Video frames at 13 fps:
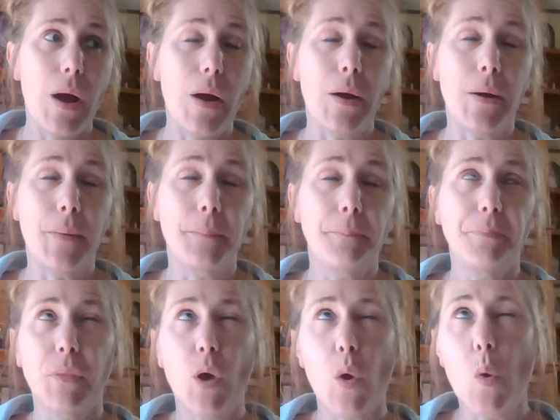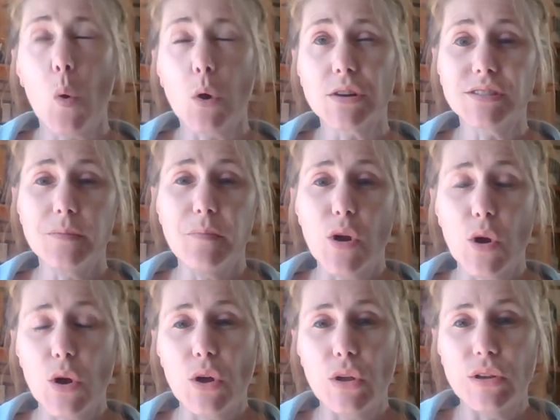A Course in
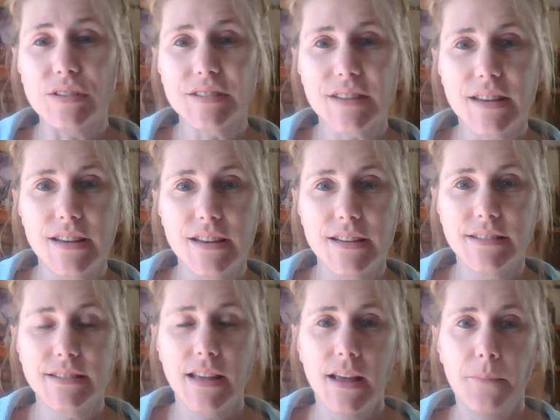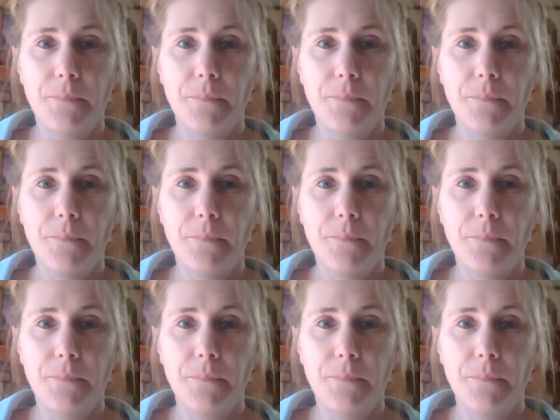Miracles is